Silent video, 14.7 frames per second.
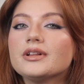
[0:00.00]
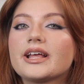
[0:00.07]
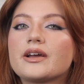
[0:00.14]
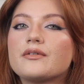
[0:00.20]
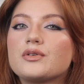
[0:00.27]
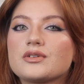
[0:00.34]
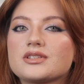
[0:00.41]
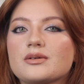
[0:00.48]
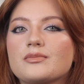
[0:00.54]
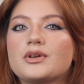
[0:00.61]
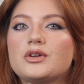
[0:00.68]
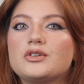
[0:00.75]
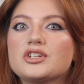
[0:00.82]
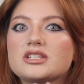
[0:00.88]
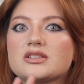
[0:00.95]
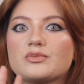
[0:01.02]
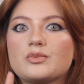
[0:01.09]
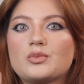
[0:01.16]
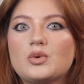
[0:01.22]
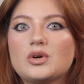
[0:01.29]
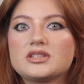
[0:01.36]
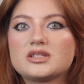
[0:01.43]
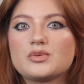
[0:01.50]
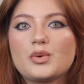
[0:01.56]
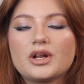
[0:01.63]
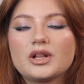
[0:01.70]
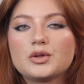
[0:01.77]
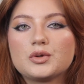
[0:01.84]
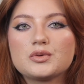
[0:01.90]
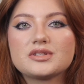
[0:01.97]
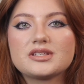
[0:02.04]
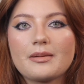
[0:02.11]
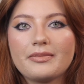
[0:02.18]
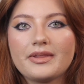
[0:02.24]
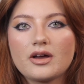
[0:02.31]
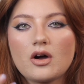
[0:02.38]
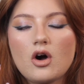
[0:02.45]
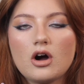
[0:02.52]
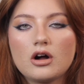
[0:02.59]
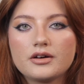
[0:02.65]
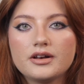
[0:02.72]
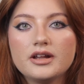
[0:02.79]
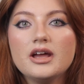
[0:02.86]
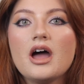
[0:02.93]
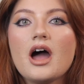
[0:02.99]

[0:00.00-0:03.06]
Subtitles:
Like if you're someone who just wants to put a little something on,